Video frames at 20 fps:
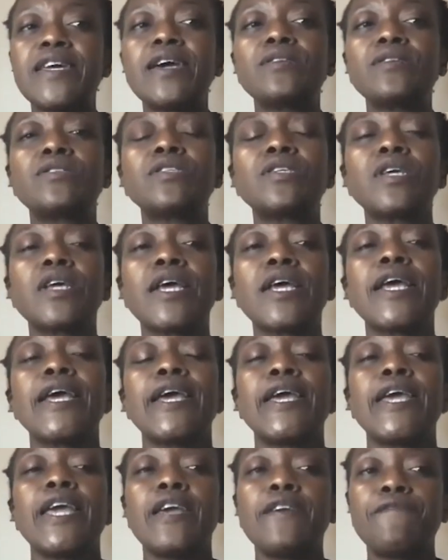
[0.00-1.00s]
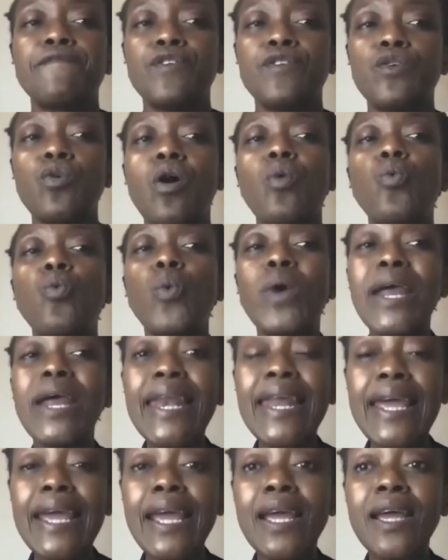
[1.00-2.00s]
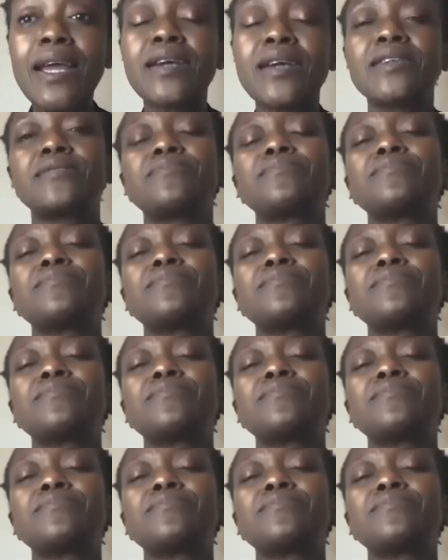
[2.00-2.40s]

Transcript: that if you are willing